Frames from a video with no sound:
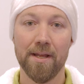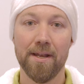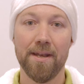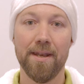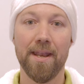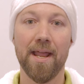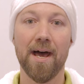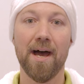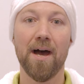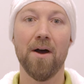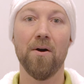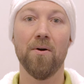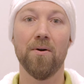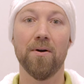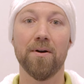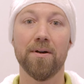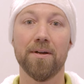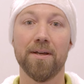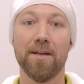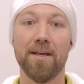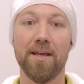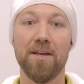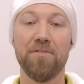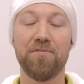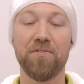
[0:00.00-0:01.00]
Now,
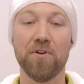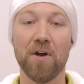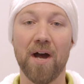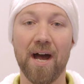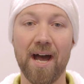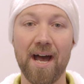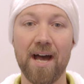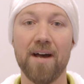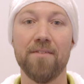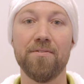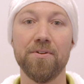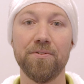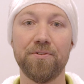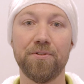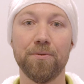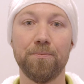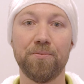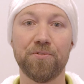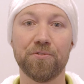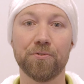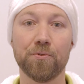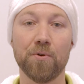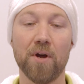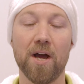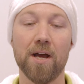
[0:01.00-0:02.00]
if you haven't
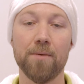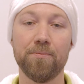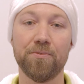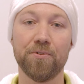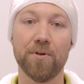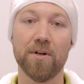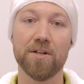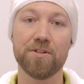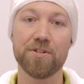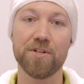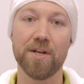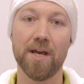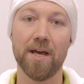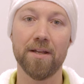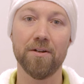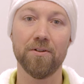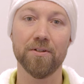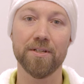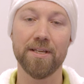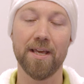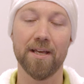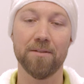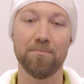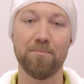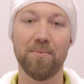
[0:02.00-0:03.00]
subscribed to our
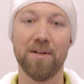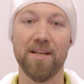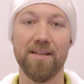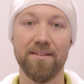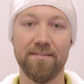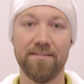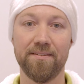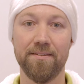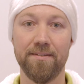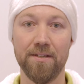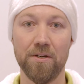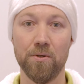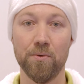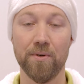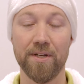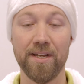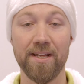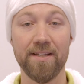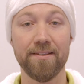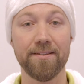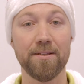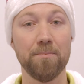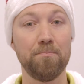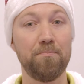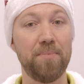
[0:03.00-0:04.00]
channel yet, please do and
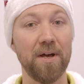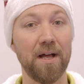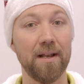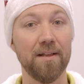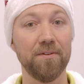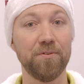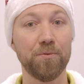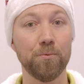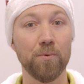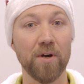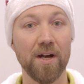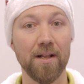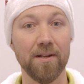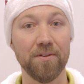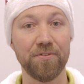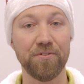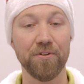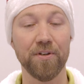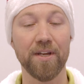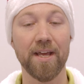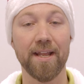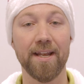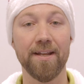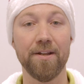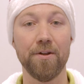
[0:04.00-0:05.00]
hit the bell as well
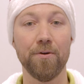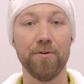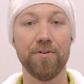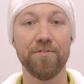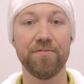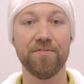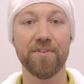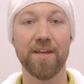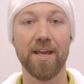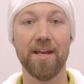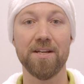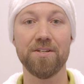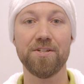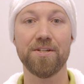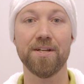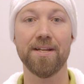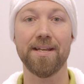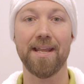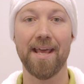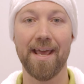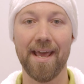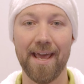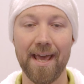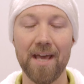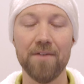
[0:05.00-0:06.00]
so you get a
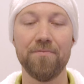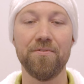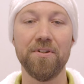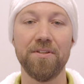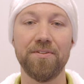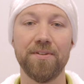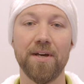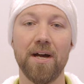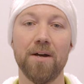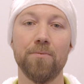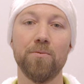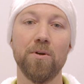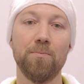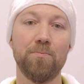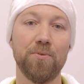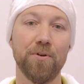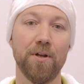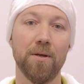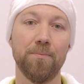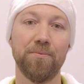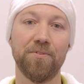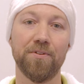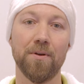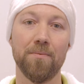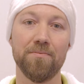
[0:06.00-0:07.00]
notification every time we put
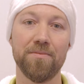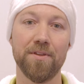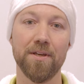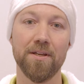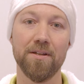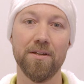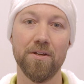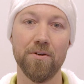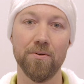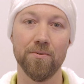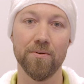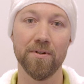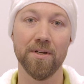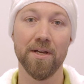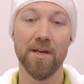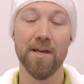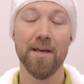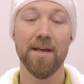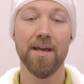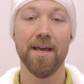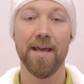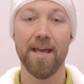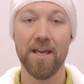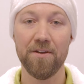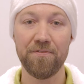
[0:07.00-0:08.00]
up something new.
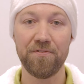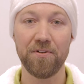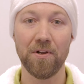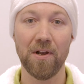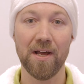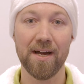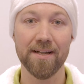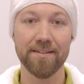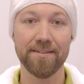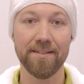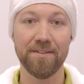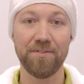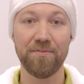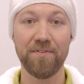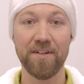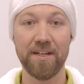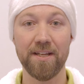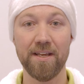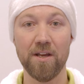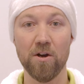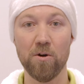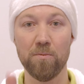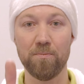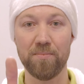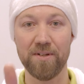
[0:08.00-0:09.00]
If you like this
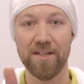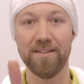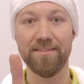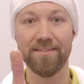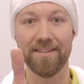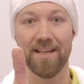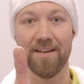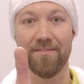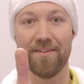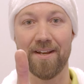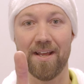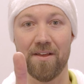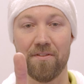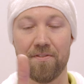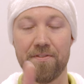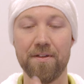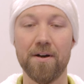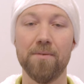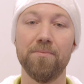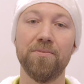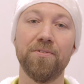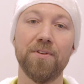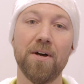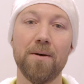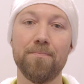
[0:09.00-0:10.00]
video, please give it a
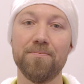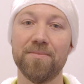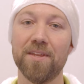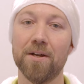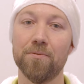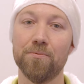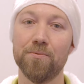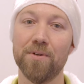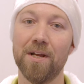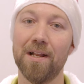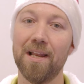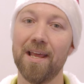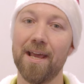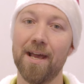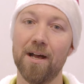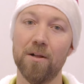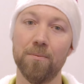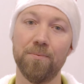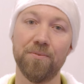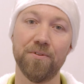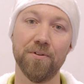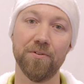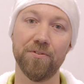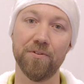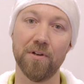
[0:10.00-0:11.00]
thumbs up. That really
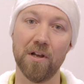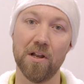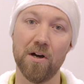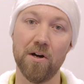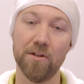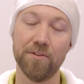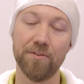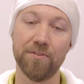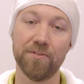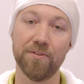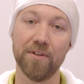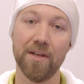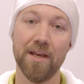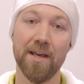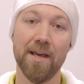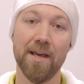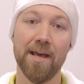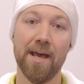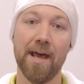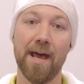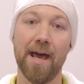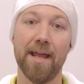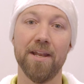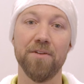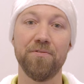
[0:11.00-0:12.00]
helps us a lot.
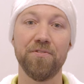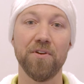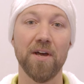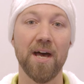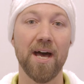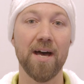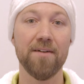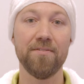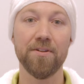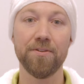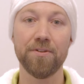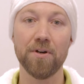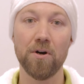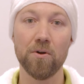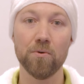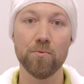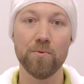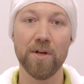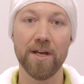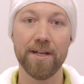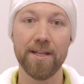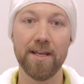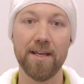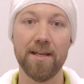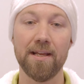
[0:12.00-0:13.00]
And if you haven't
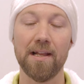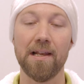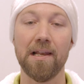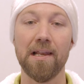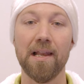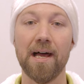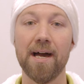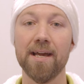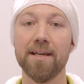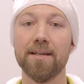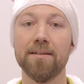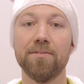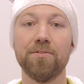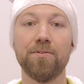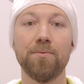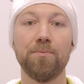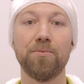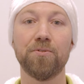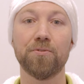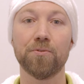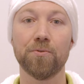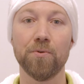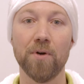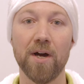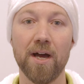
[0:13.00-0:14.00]
already, like and
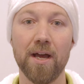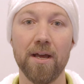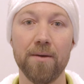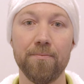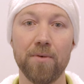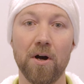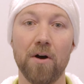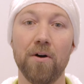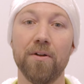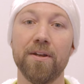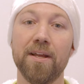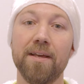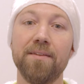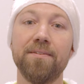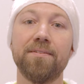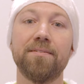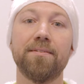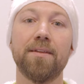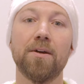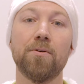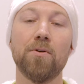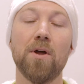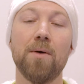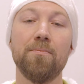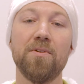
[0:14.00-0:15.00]
subscribe on
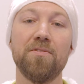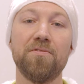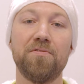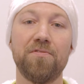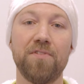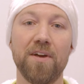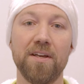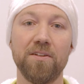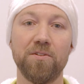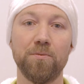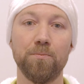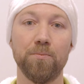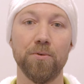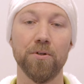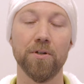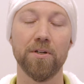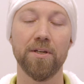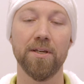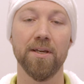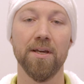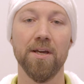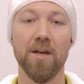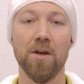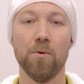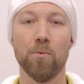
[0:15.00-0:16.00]
Instagram and
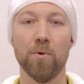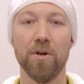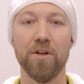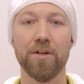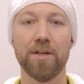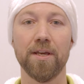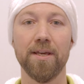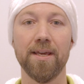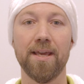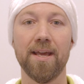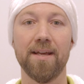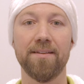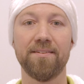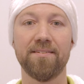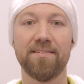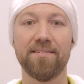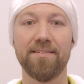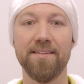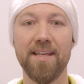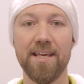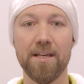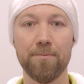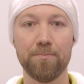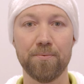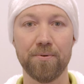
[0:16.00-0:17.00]
Facebook, where you can get
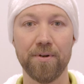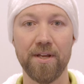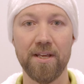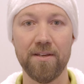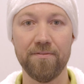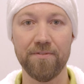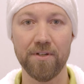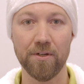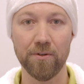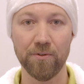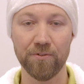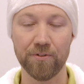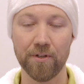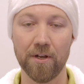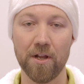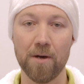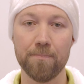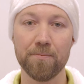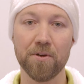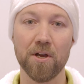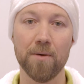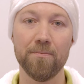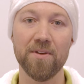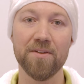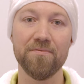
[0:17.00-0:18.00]
sneak previews on
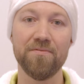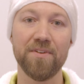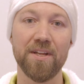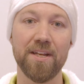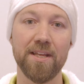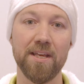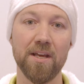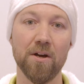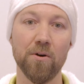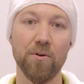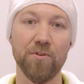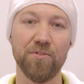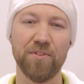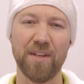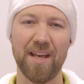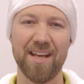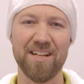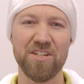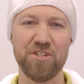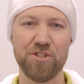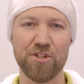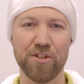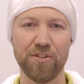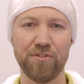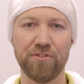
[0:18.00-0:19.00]
upcoming videos
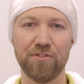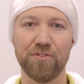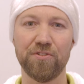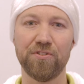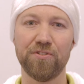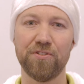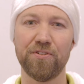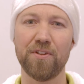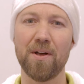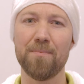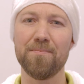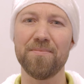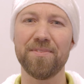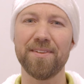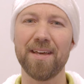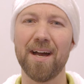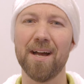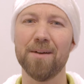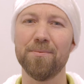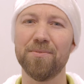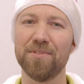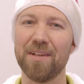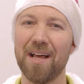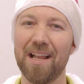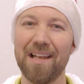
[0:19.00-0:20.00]
and just
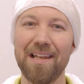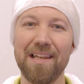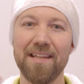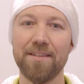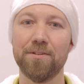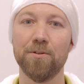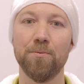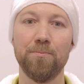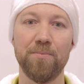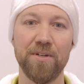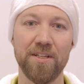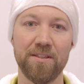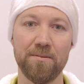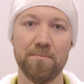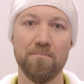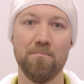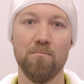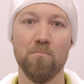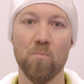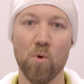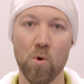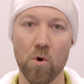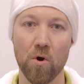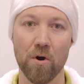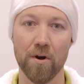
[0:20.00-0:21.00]
sometimes a little bit
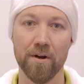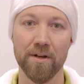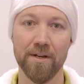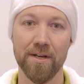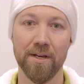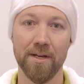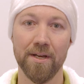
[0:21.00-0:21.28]
more.